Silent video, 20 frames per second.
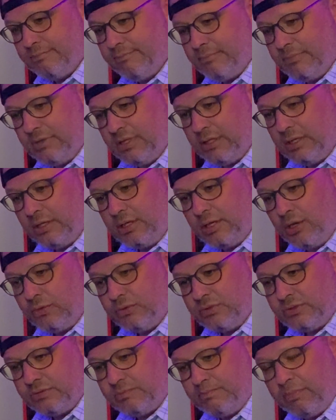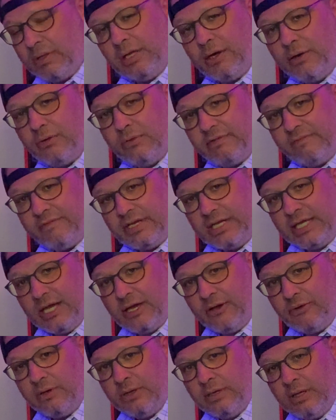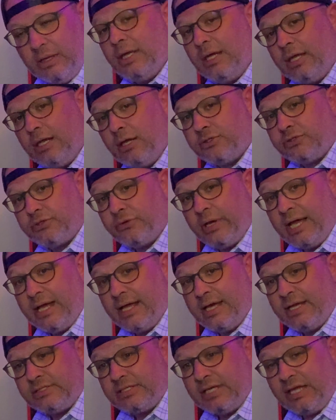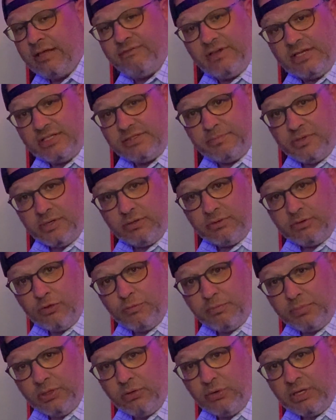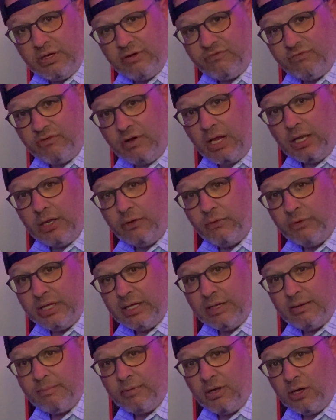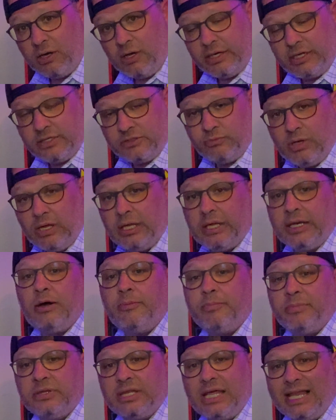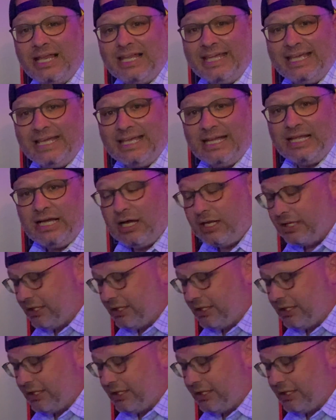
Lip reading: notes below the video. He also has a Facebook group you can follow him on as well, and I'll put that link on